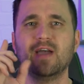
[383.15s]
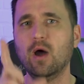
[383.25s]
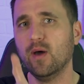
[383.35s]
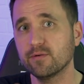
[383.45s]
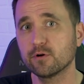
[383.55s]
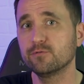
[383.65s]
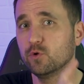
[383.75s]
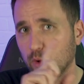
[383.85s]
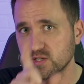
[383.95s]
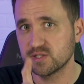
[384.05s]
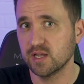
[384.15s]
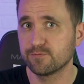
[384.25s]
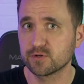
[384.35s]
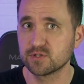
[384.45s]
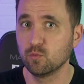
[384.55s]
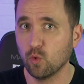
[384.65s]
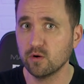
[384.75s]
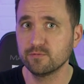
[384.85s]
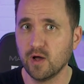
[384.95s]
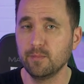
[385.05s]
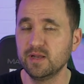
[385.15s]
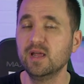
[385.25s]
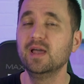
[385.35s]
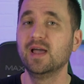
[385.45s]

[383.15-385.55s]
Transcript: However, if you want to stay for some word vomit